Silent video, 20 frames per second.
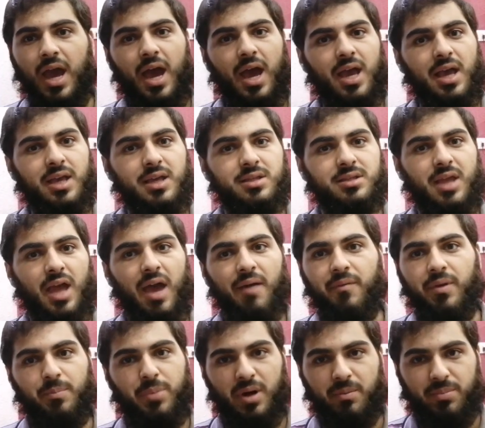has
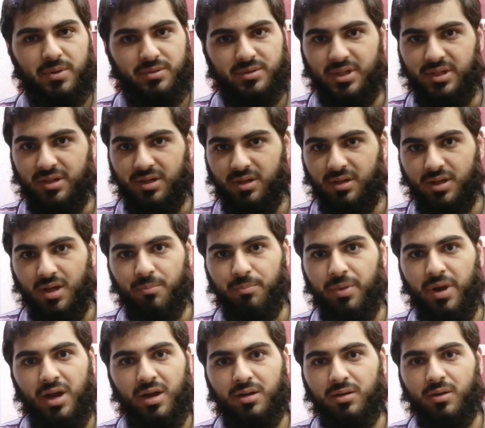ever perpetrated.
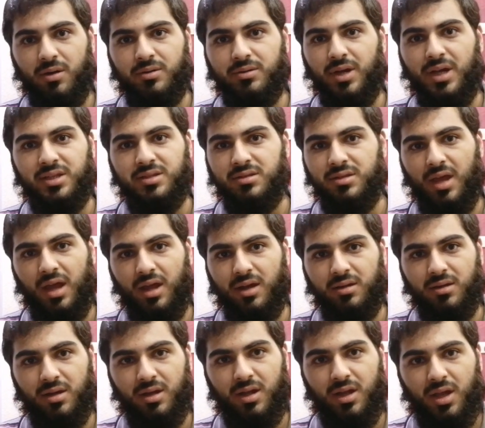Compare, contrast that.